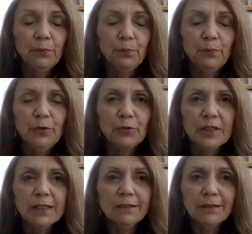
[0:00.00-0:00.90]
you're
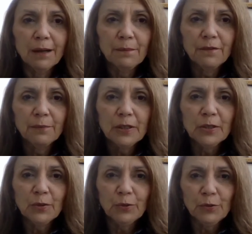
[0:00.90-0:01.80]
still numb from the
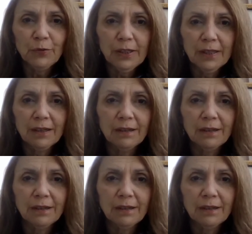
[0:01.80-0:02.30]
surgery,